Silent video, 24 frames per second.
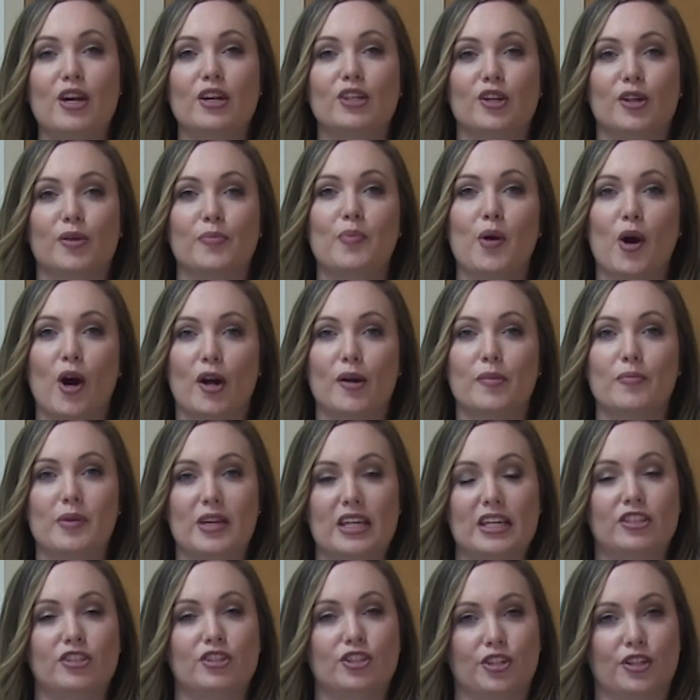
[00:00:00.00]
your Part
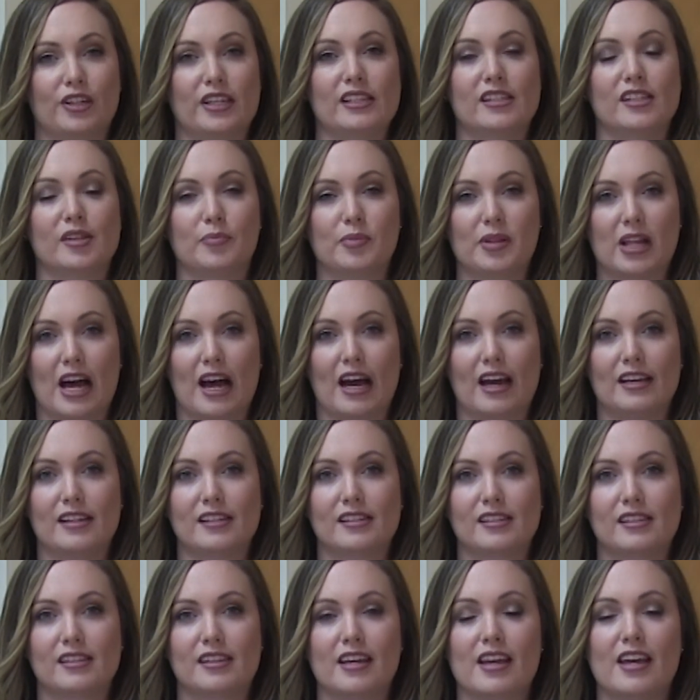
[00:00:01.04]
B insurance
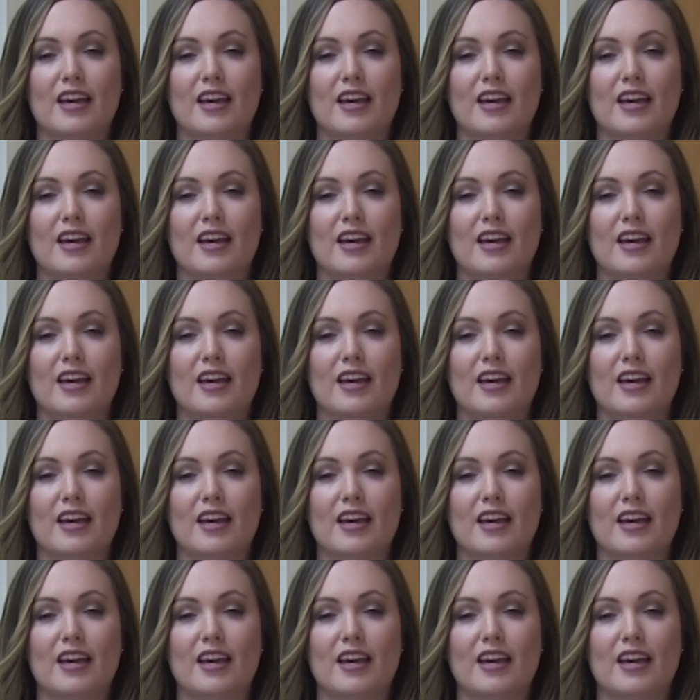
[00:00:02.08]
applies.